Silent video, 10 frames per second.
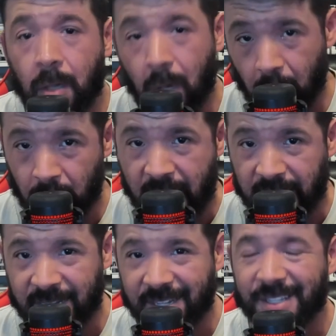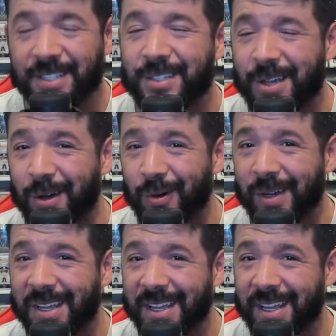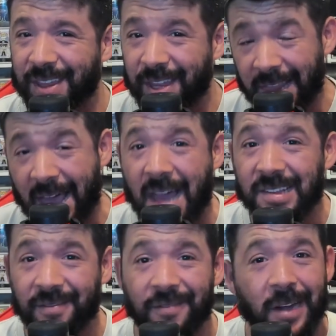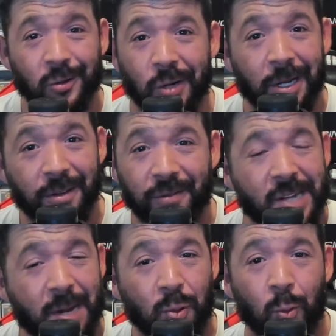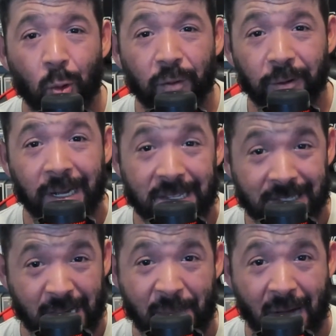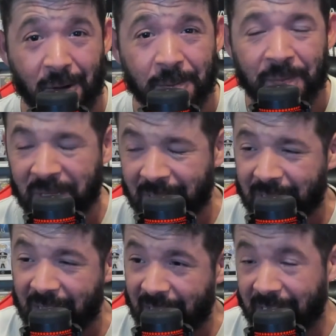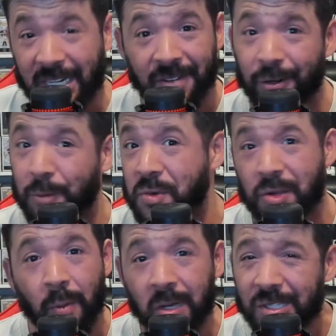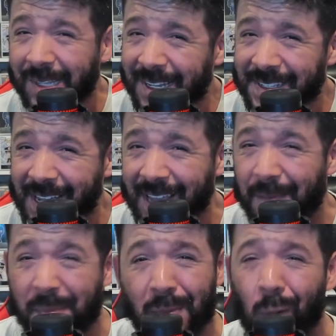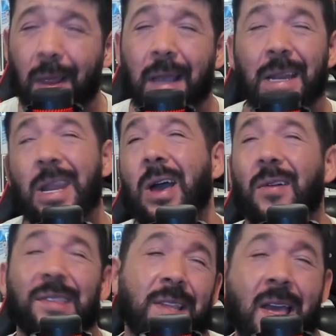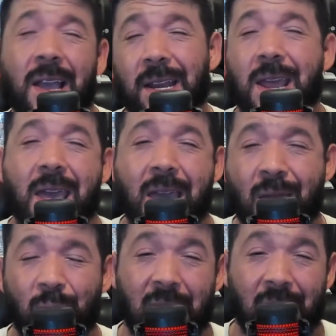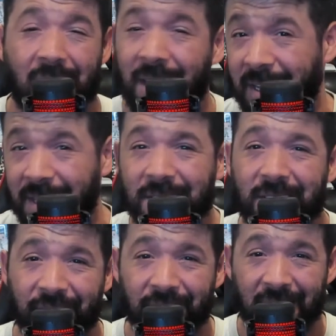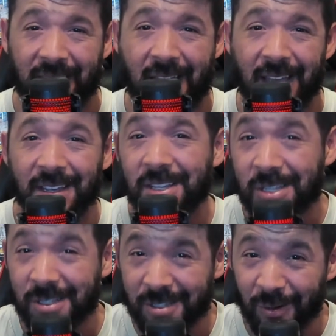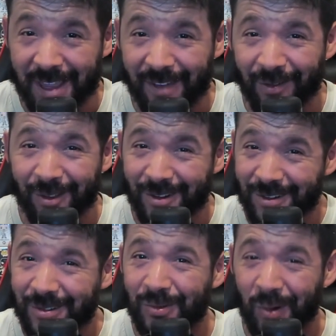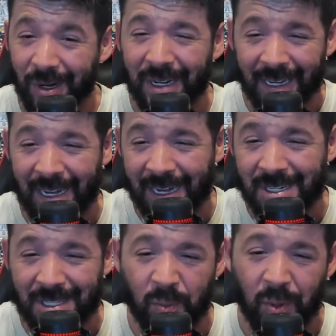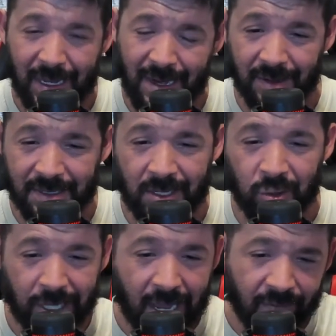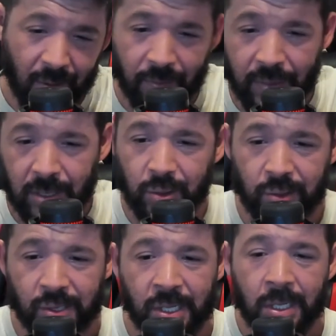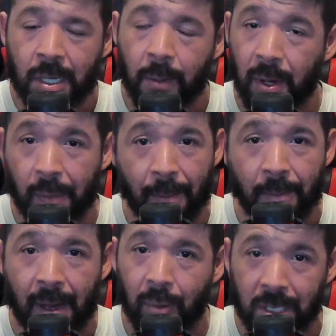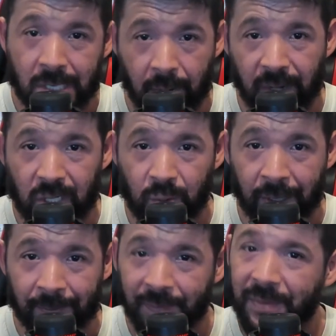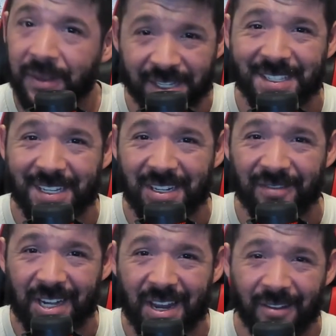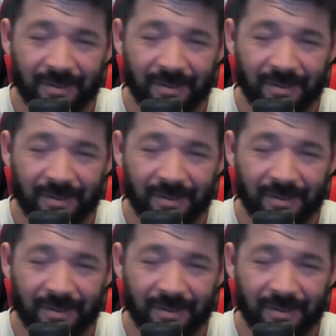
All right, so the last and final trailer for Deadpool Wolverine has come out, and it confirms so much that I said that people were like, no, it's not going to happen. Stuff like that. So without further ado, we're going to get into the breakdown essentially. I have all the pictures. I'm going to pop them up. We're going to talk about each one. Let's get into the video.